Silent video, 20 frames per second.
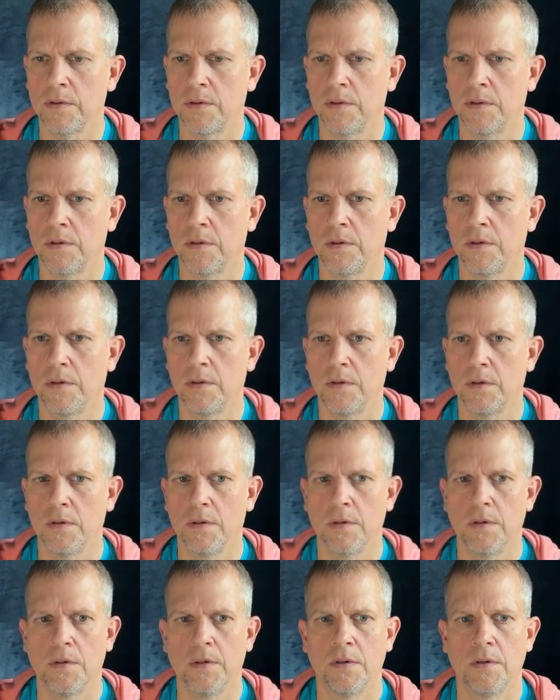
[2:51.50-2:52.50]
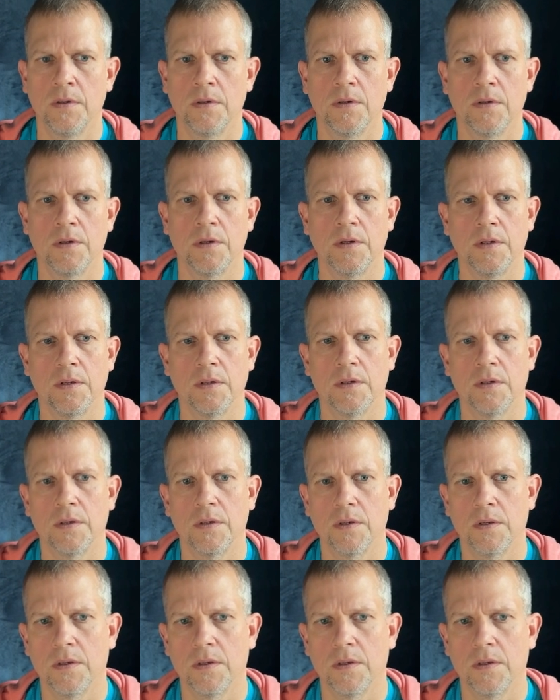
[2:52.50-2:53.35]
No one is speaking in this clip.